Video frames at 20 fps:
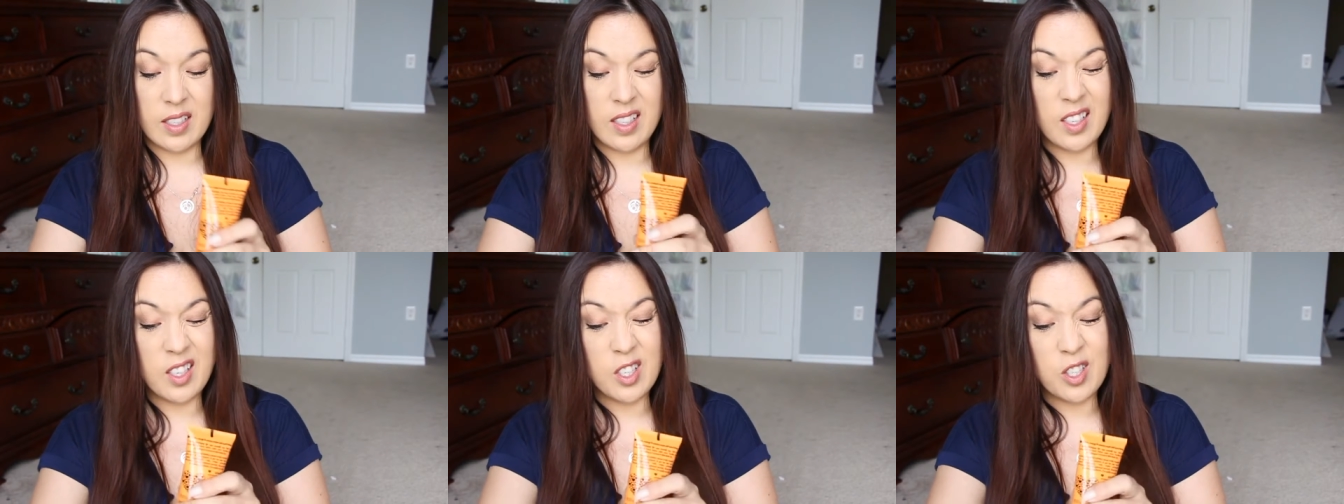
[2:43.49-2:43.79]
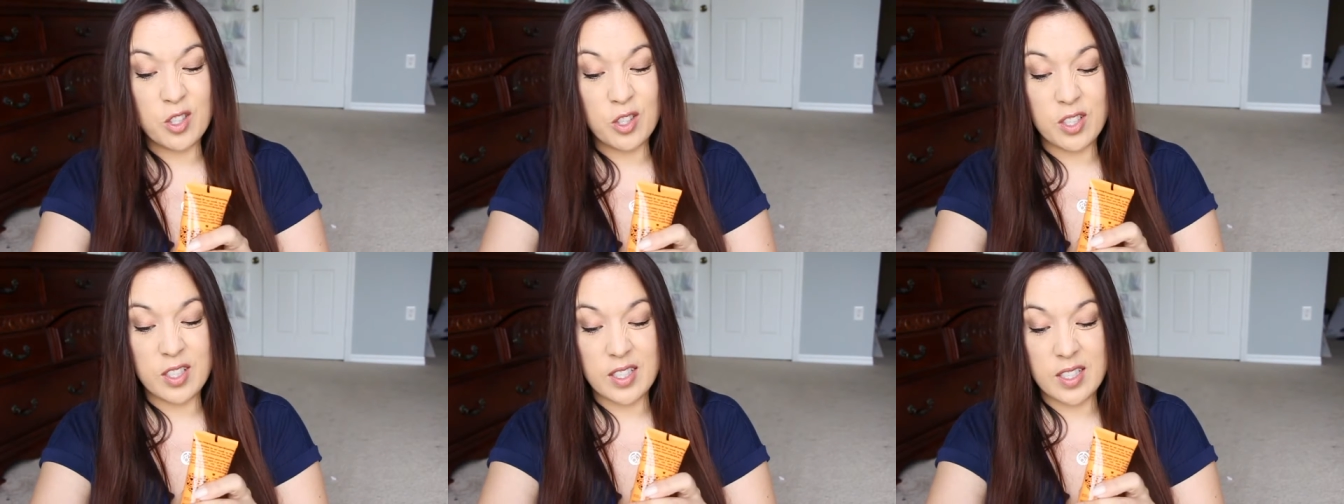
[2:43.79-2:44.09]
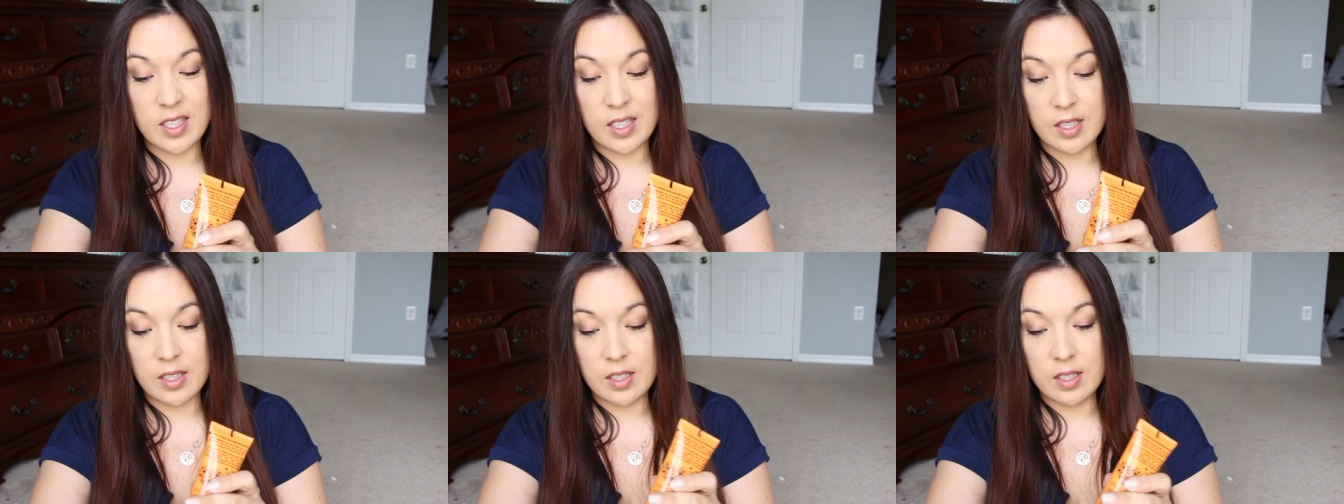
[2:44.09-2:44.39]

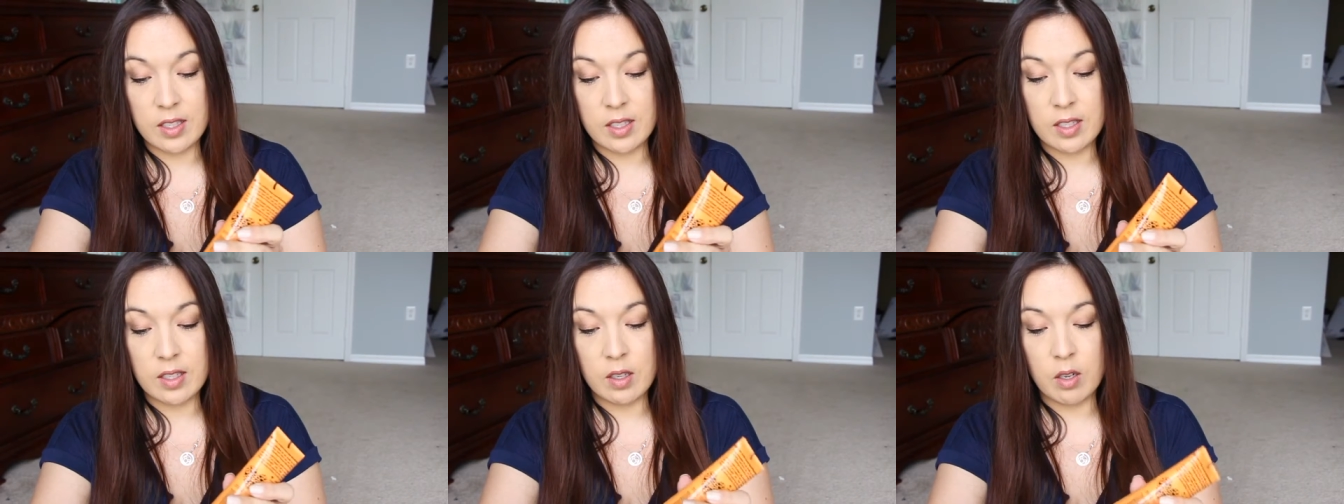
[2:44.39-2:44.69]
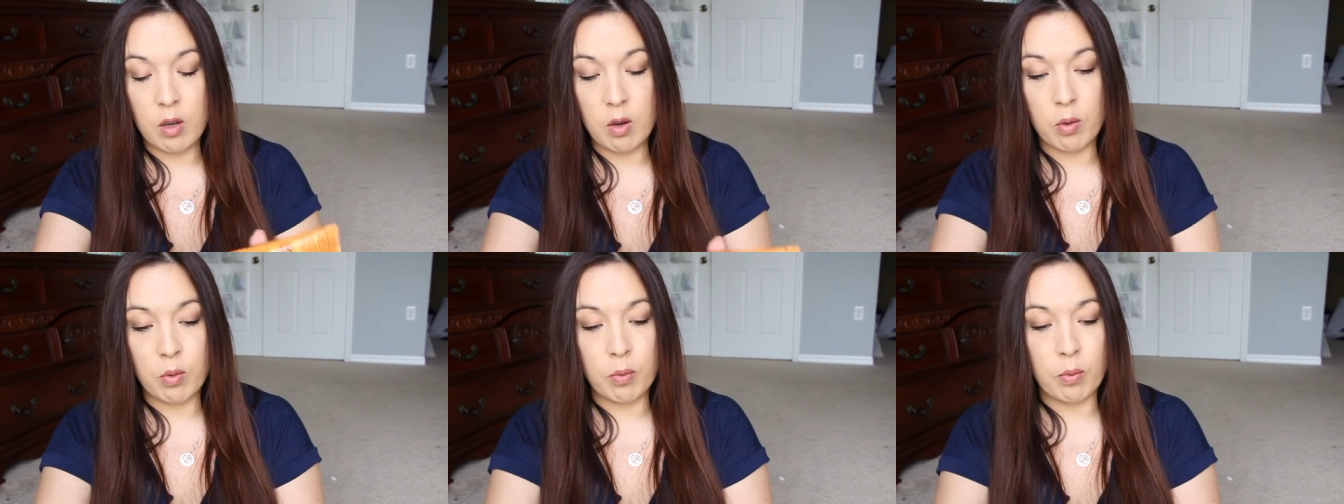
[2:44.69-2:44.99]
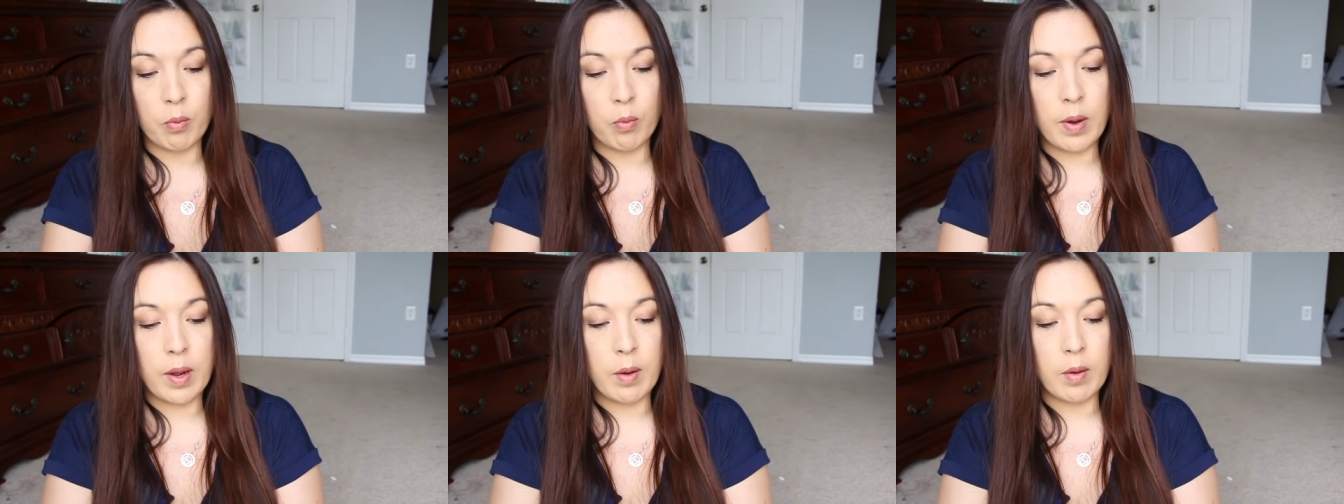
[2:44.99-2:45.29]
interesting. Oh,
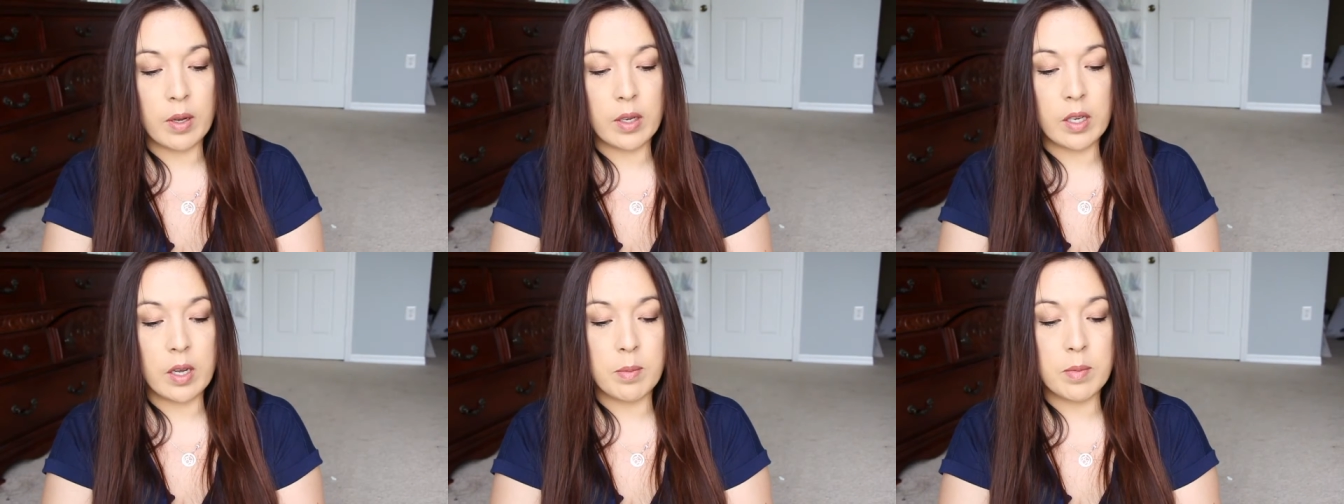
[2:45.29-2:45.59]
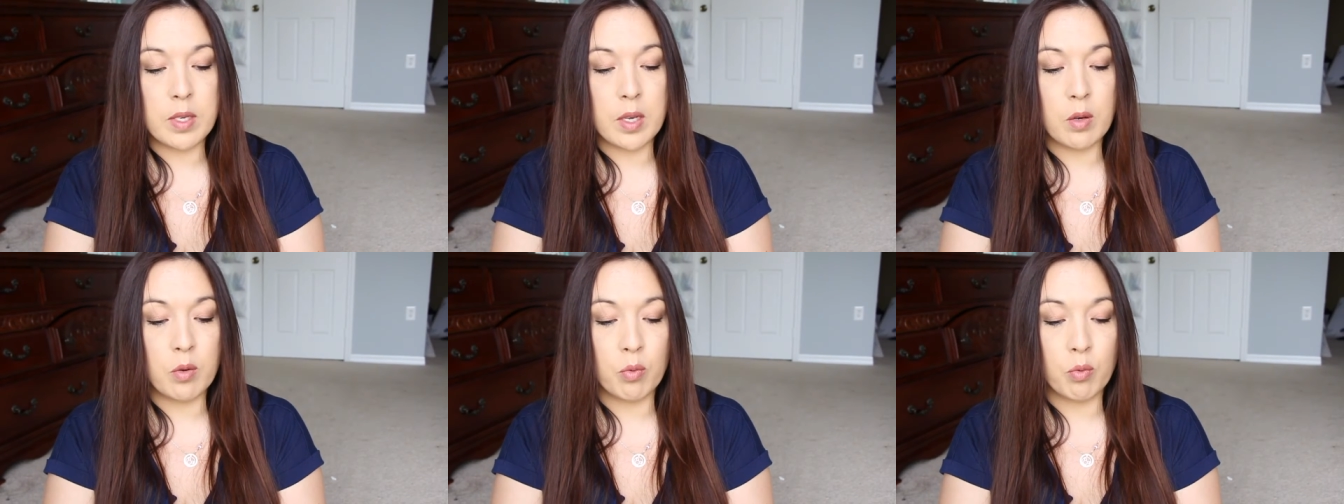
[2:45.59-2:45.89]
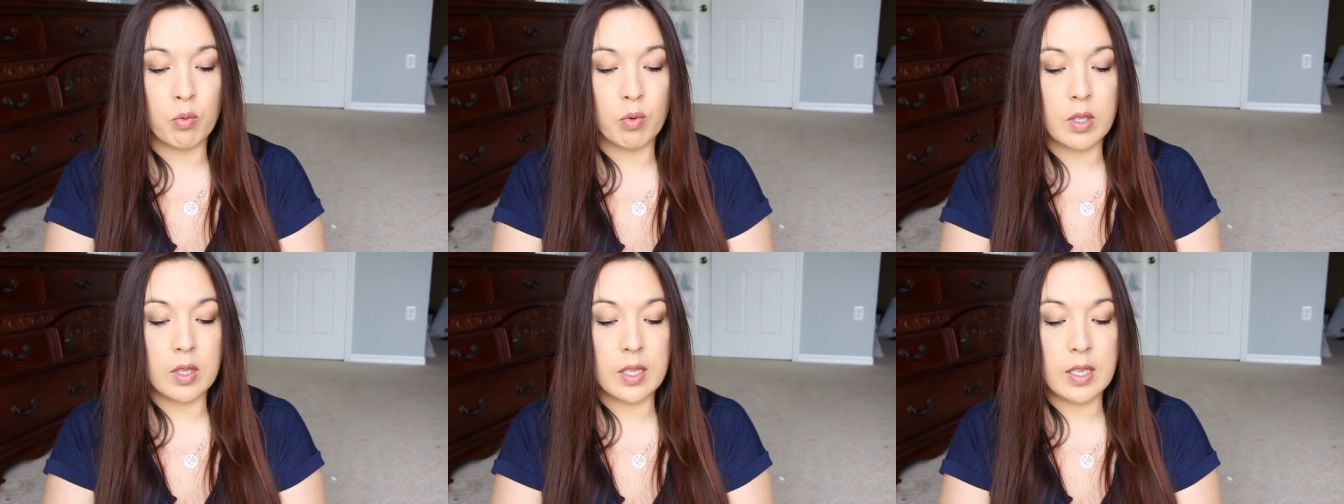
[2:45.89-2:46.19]
wow, it comes out
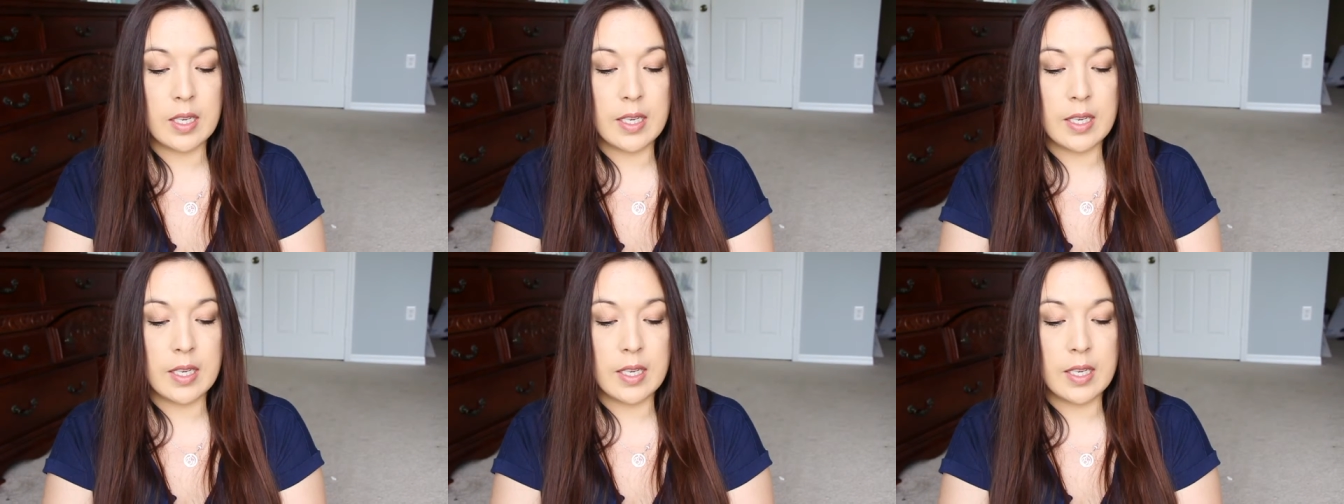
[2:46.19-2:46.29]
really